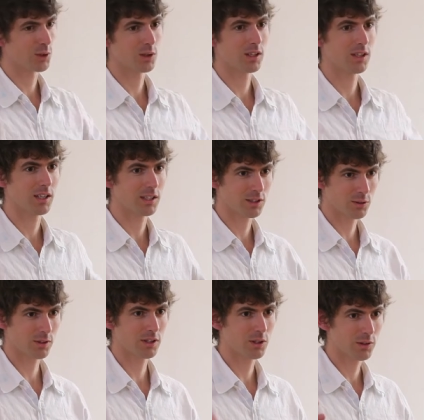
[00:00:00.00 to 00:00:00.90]
So yoga
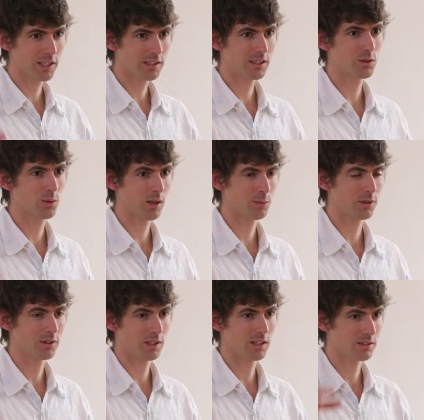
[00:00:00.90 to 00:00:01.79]
teaches how to work
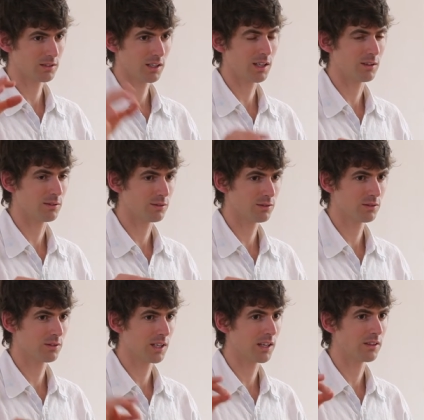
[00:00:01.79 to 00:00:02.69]
with these
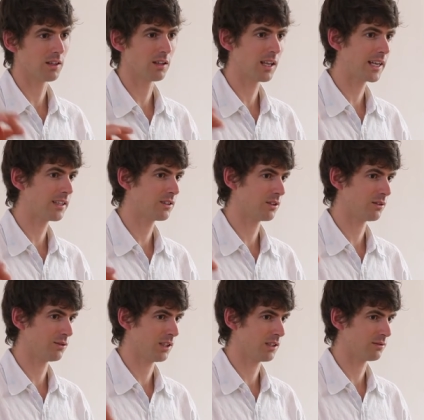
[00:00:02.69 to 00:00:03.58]
miraculous
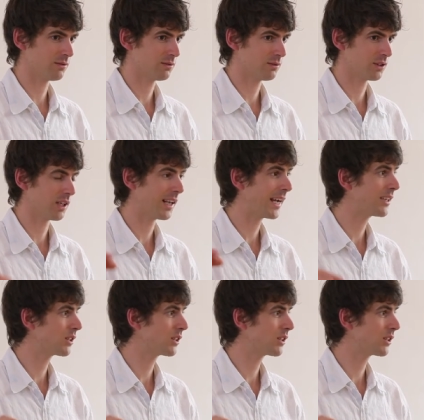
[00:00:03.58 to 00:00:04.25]
gifts of a human nervous